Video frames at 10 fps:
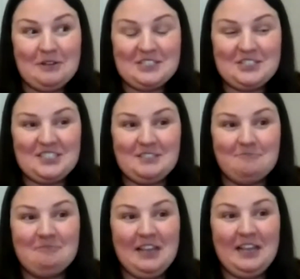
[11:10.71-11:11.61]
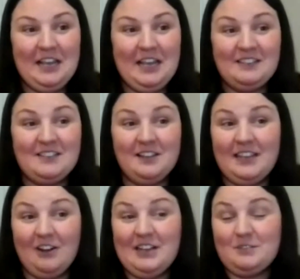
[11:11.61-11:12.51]
It's
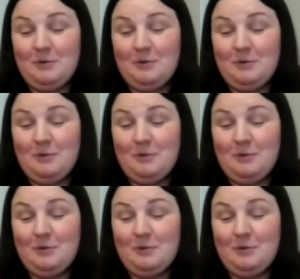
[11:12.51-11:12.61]
hilarious.